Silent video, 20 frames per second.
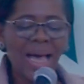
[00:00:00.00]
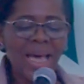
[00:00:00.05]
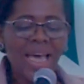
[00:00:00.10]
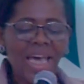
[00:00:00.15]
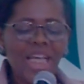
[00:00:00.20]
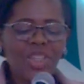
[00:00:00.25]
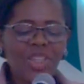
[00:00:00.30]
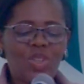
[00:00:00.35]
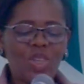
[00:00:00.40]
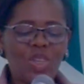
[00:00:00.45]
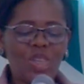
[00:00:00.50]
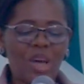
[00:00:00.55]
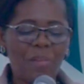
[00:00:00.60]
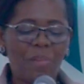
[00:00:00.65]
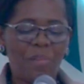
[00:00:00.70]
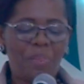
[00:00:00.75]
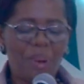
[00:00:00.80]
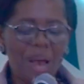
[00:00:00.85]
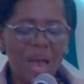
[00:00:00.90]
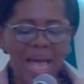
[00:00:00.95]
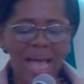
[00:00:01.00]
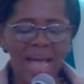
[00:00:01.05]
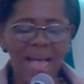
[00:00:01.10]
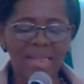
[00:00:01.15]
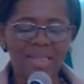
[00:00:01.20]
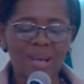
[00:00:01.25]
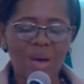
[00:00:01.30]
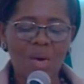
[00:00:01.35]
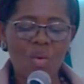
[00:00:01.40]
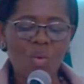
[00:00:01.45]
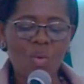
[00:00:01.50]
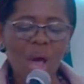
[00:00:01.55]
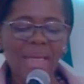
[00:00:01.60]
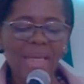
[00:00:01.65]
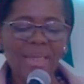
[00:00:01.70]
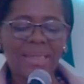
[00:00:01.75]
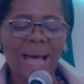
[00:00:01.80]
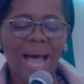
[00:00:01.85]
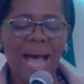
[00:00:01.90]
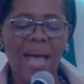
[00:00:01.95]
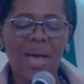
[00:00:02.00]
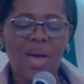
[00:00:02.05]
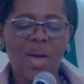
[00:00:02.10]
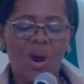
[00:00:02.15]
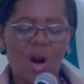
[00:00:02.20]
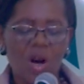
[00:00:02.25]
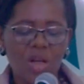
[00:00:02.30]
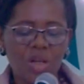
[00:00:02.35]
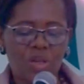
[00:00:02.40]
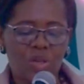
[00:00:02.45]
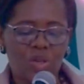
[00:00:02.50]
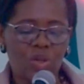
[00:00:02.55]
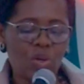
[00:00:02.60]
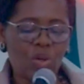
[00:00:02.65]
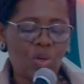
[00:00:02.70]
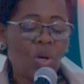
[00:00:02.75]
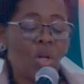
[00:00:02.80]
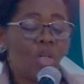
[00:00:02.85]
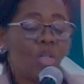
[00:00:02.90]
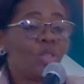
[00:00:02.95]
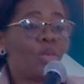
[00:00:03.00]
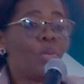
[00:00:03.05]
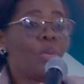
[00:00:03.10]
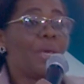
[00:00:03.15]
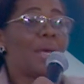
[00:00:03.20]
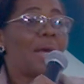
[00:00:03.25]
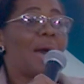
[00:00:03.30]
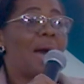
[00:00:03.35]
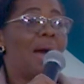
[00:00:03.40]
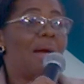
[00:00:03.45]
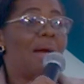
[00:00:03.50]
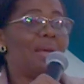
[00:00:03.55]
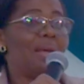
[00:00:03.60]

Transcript: into the place whence I caused you to be carried